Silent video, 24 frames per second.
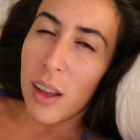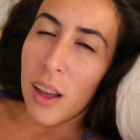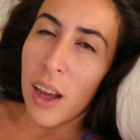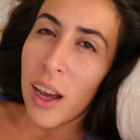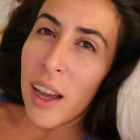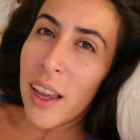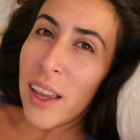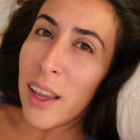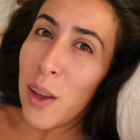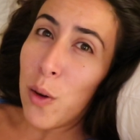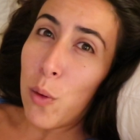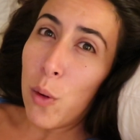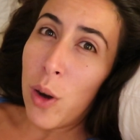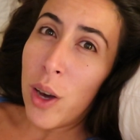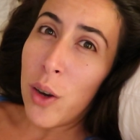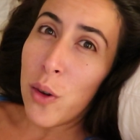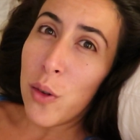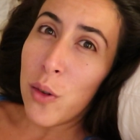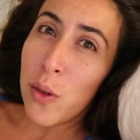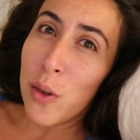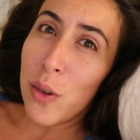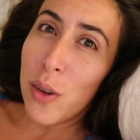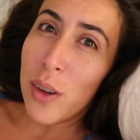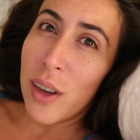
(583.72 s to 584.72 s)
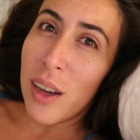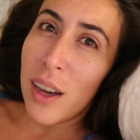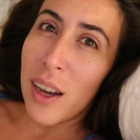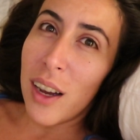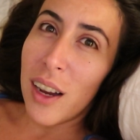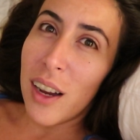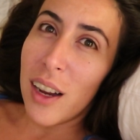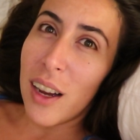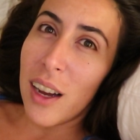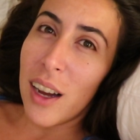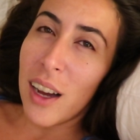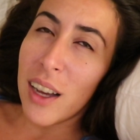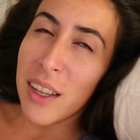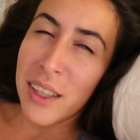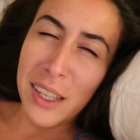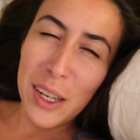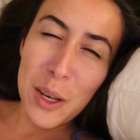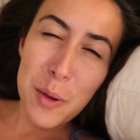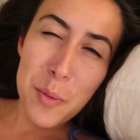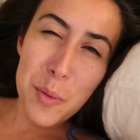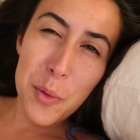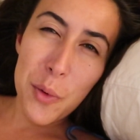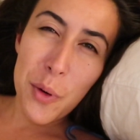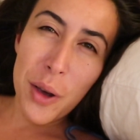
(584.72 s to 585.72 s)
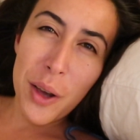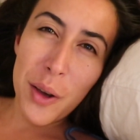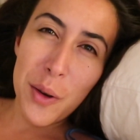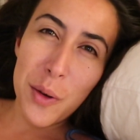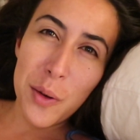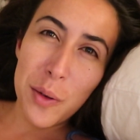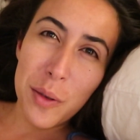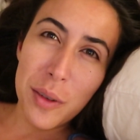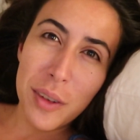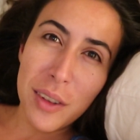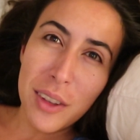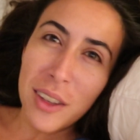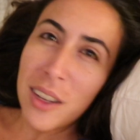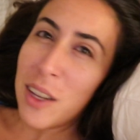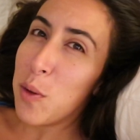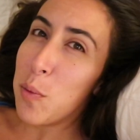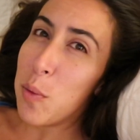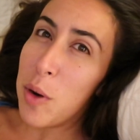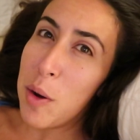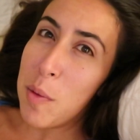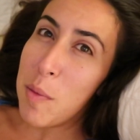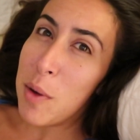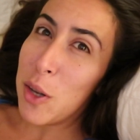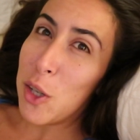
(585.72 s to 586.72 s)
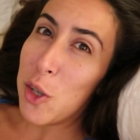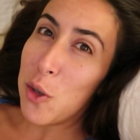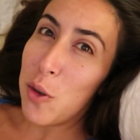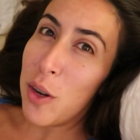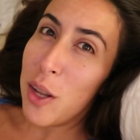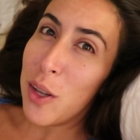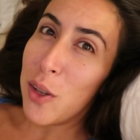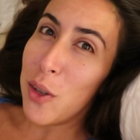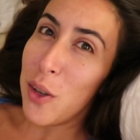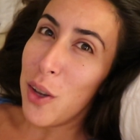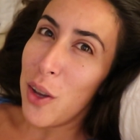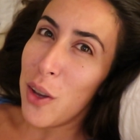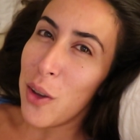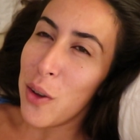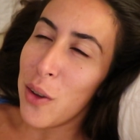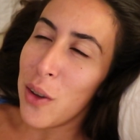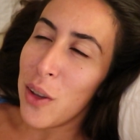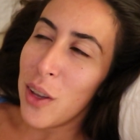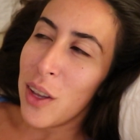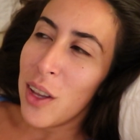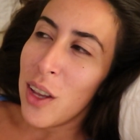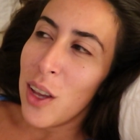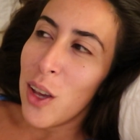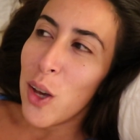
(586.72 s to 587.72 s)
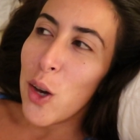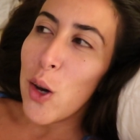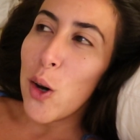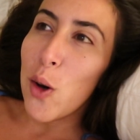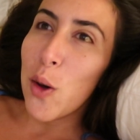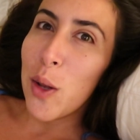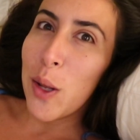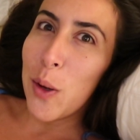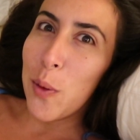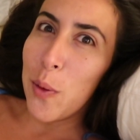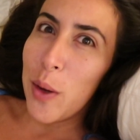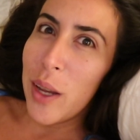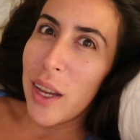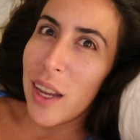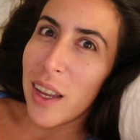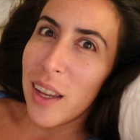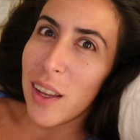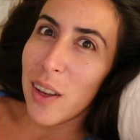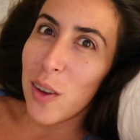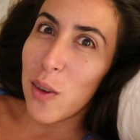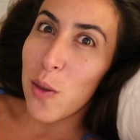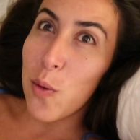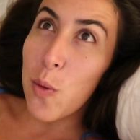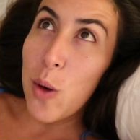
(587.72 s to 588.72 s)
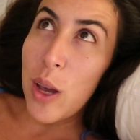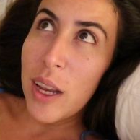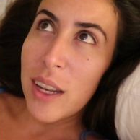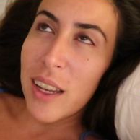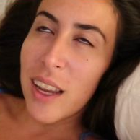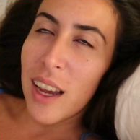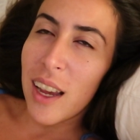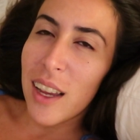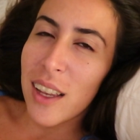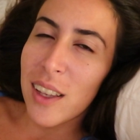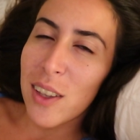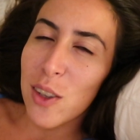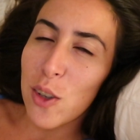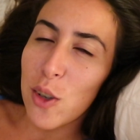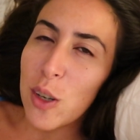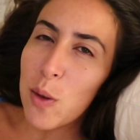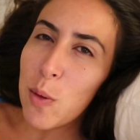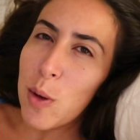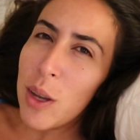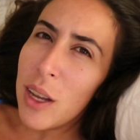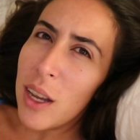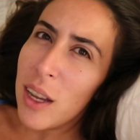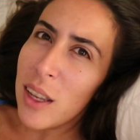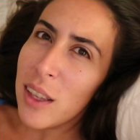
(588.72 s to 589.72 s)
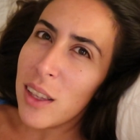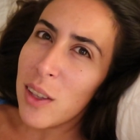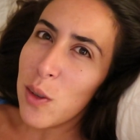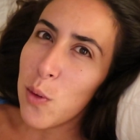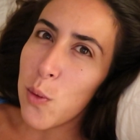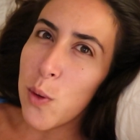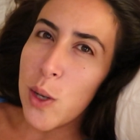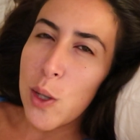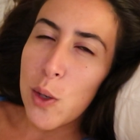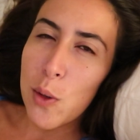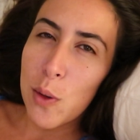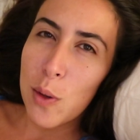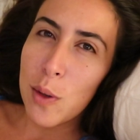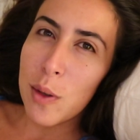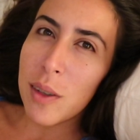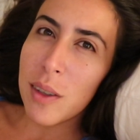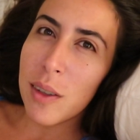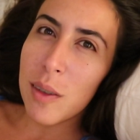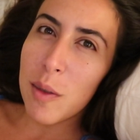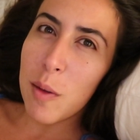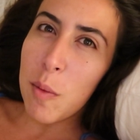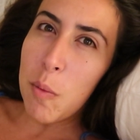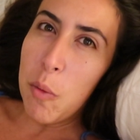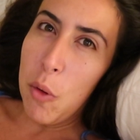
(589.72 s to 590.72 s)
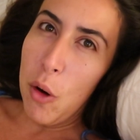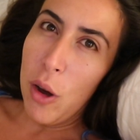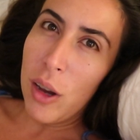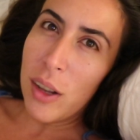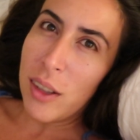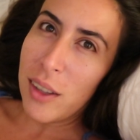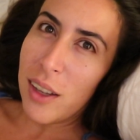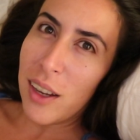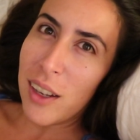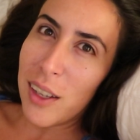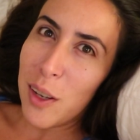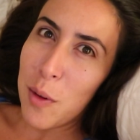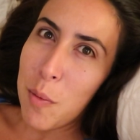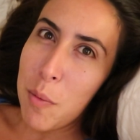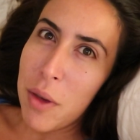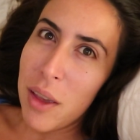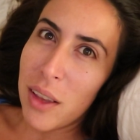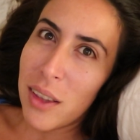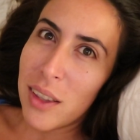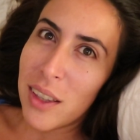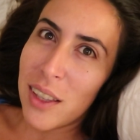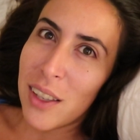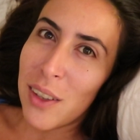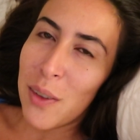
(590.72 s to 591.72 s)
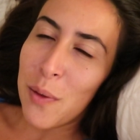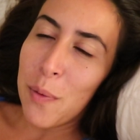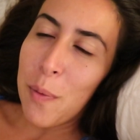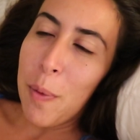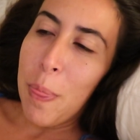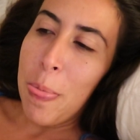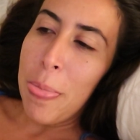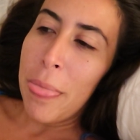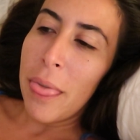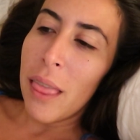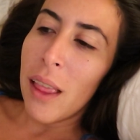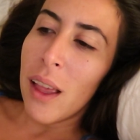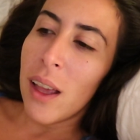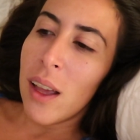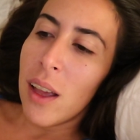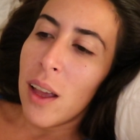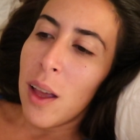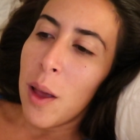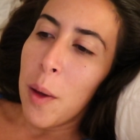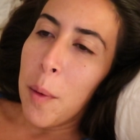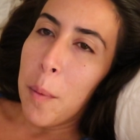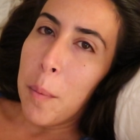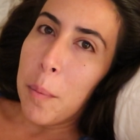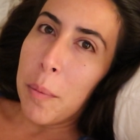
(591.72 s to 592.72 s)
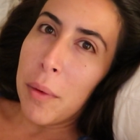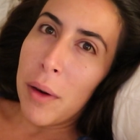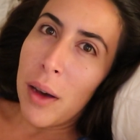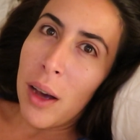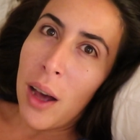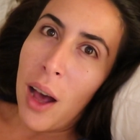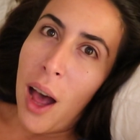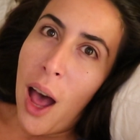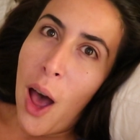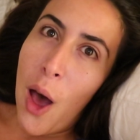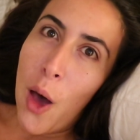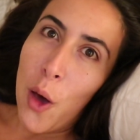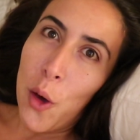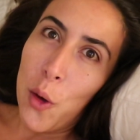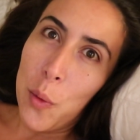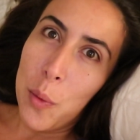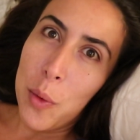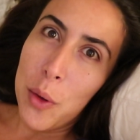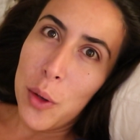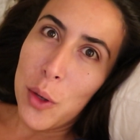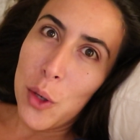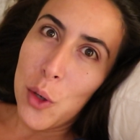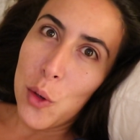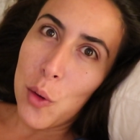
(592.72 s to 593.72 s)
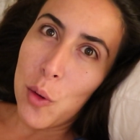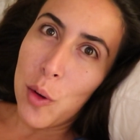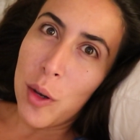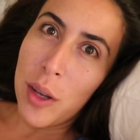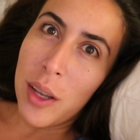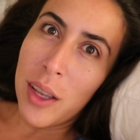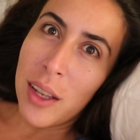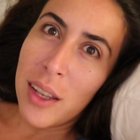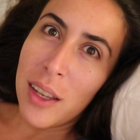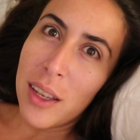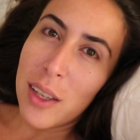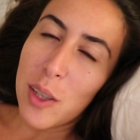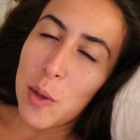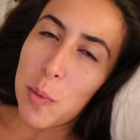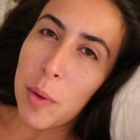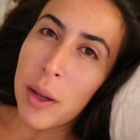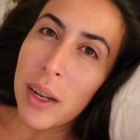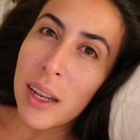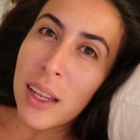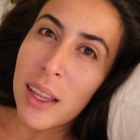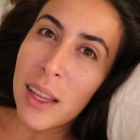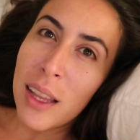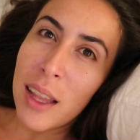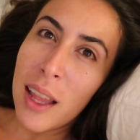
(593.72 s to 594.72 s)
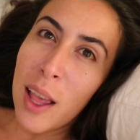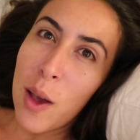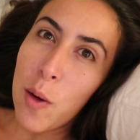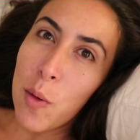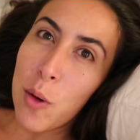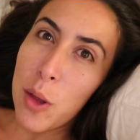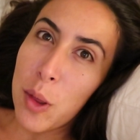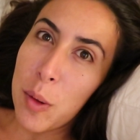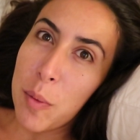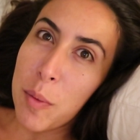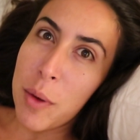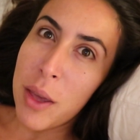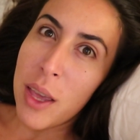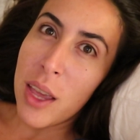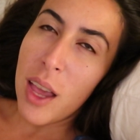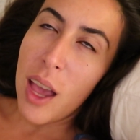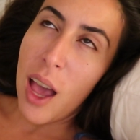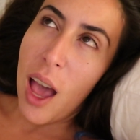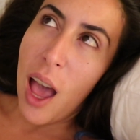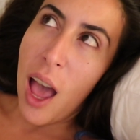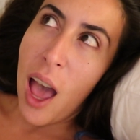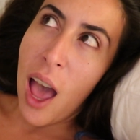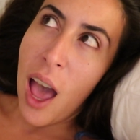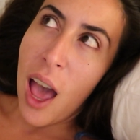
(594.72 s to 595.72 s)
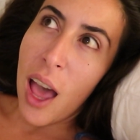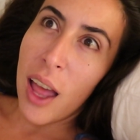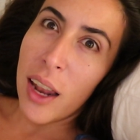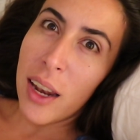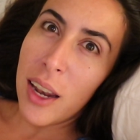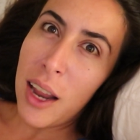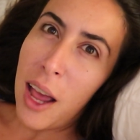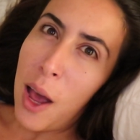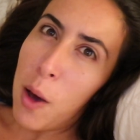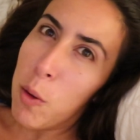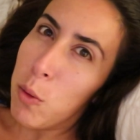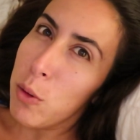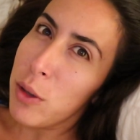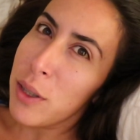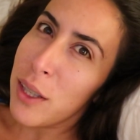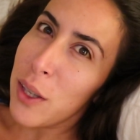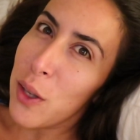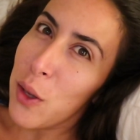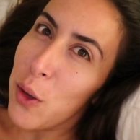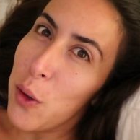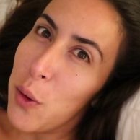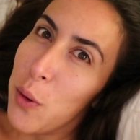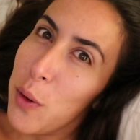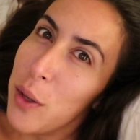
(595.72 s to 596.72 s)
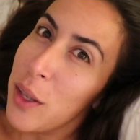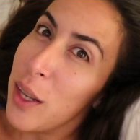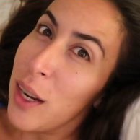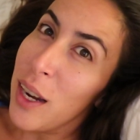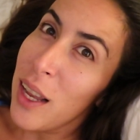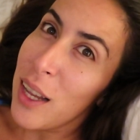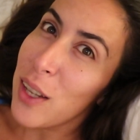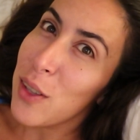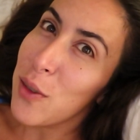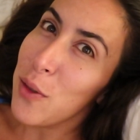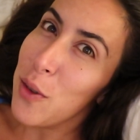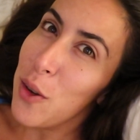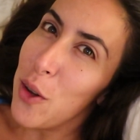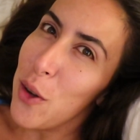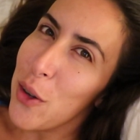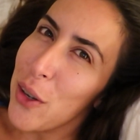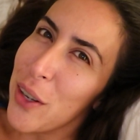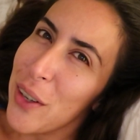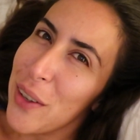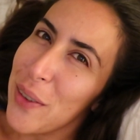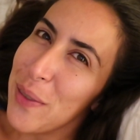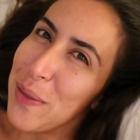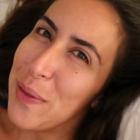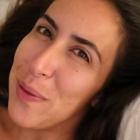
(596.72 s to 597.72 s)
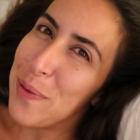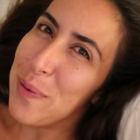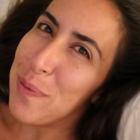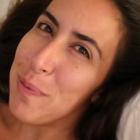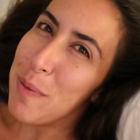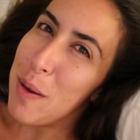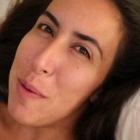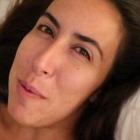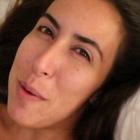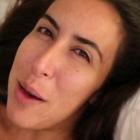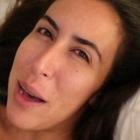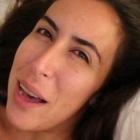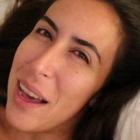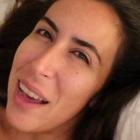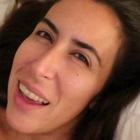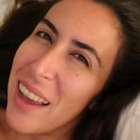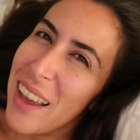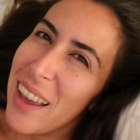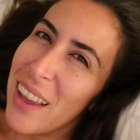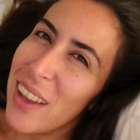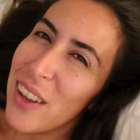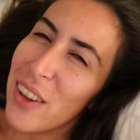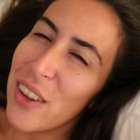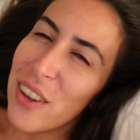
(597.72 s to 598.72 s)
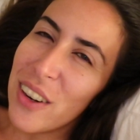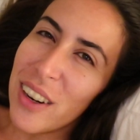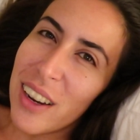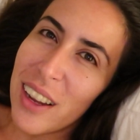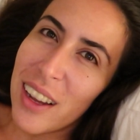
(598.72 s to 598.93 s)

I eat well I sleep well that's pretty much all I do on the week weekdays on the weekends we do more exciting bits but i hope you enjoyed spending the day with me and i will see you in the next vlog bye bye good